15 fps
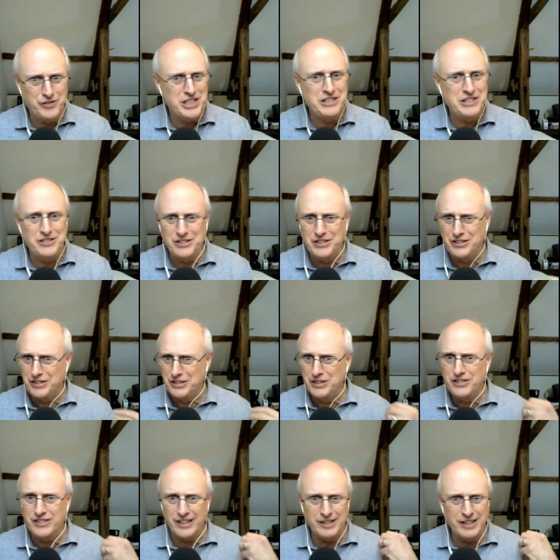
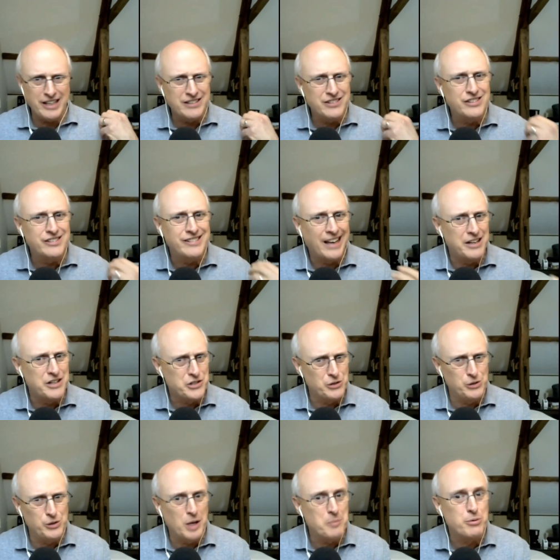Jesus's
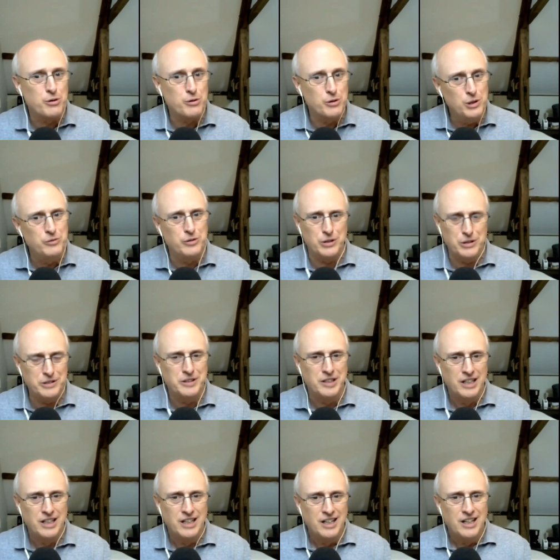essential approval,
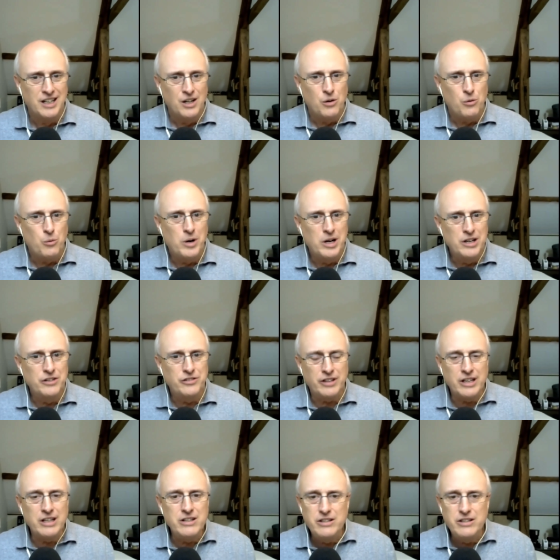was
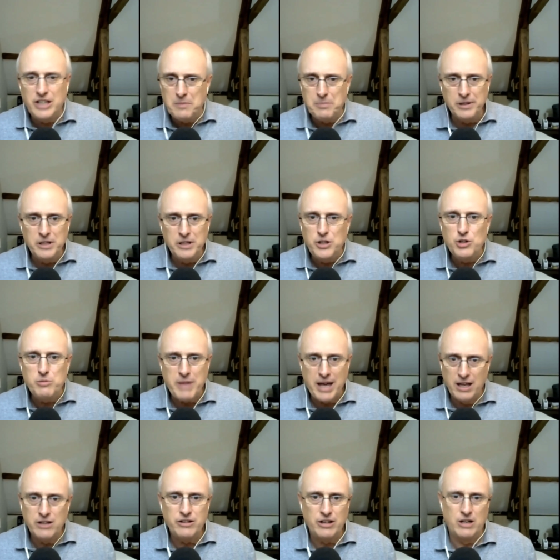a deeply
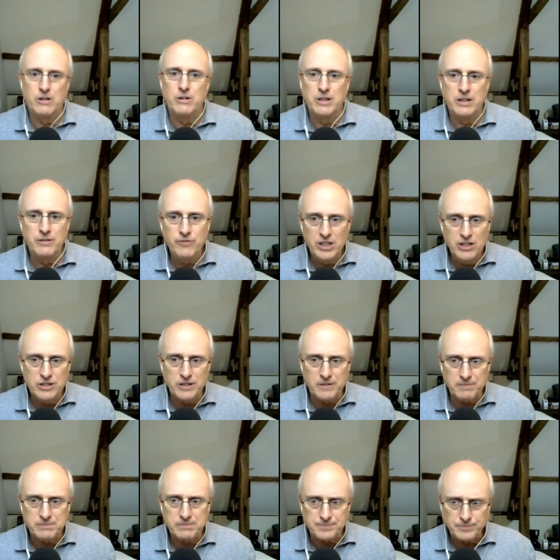humanitarian
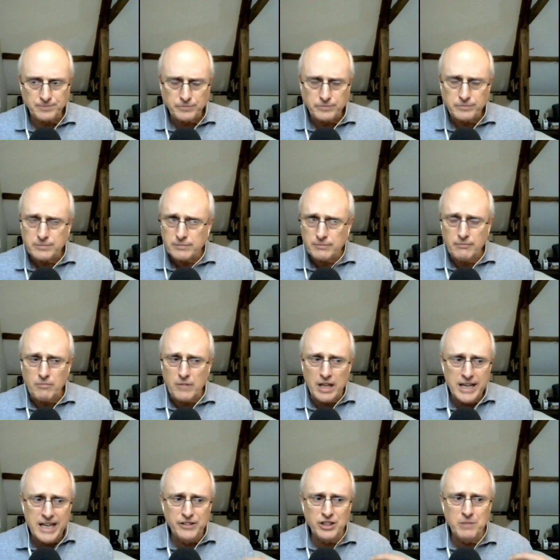vision.
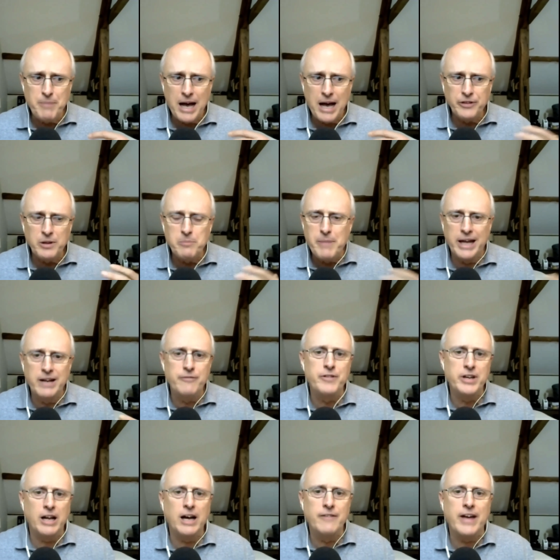It's about the
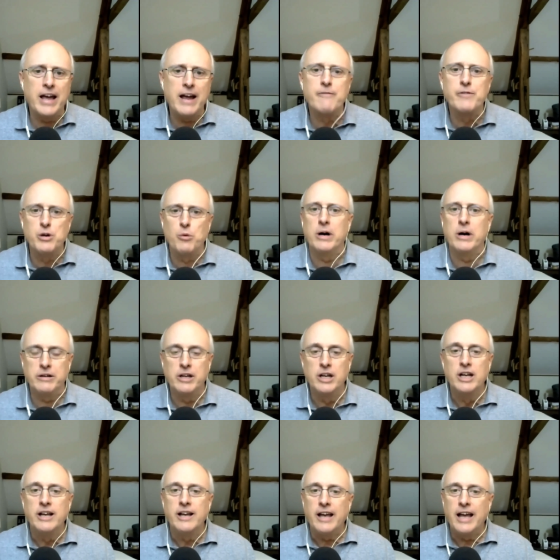benefit of everyone
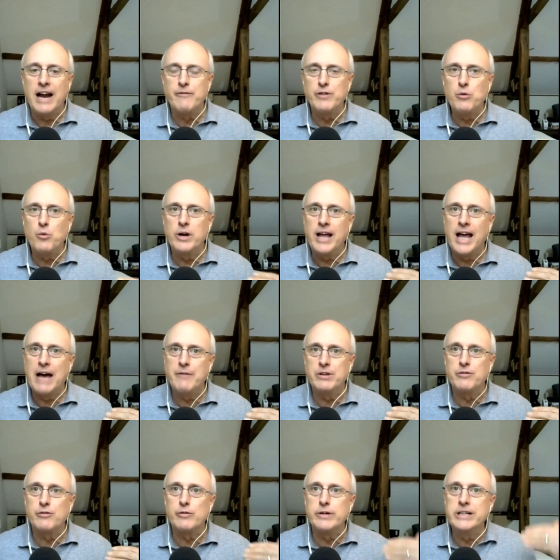
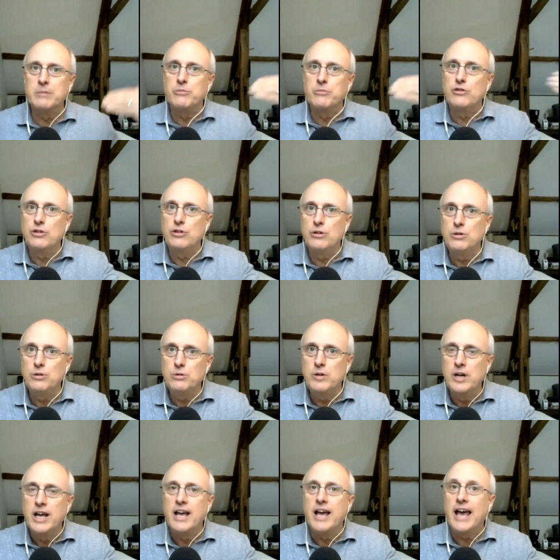having freedom to
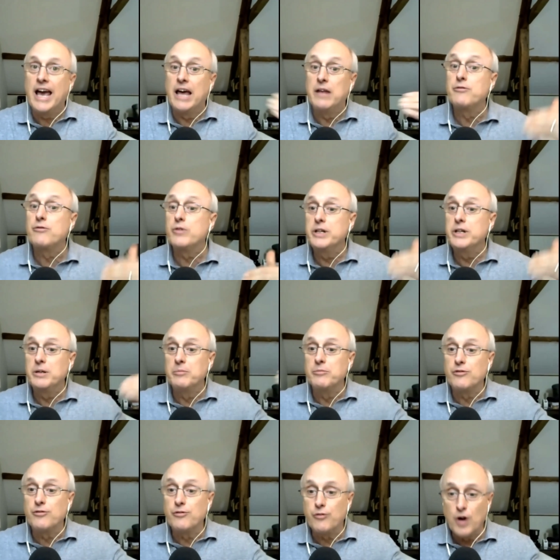and freedom
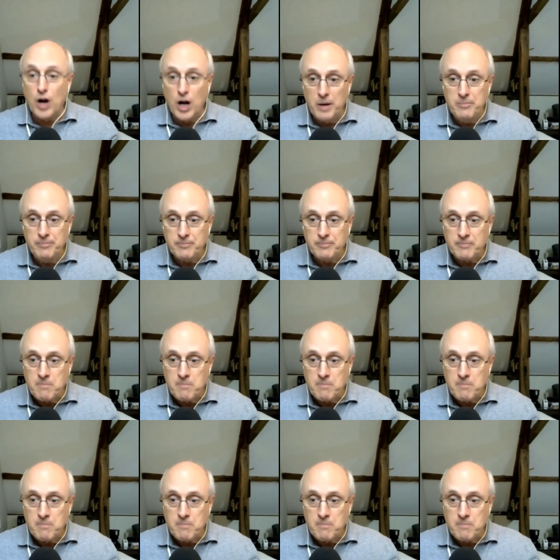from.